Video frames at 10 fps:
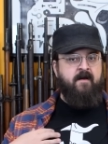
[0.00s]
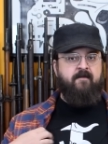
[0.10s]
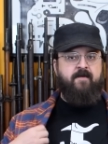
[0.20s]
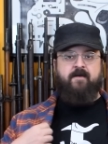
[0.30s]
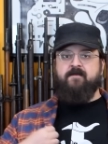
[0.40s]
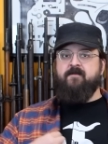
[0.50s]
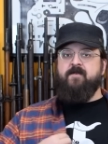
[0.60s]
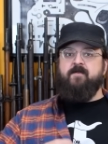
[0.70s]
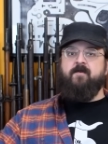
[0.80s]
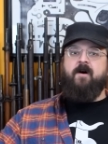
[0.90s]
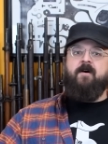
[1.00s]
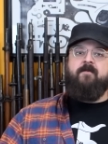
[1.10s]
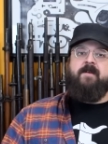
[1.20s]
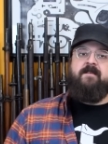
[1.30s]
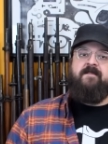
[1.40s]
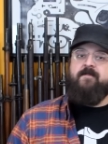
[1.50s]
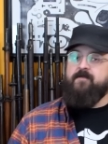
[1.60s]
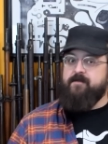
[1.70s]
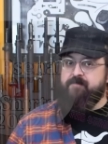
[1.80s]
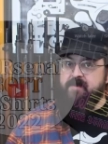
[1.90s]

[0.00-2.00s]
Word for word: For those of you already sold,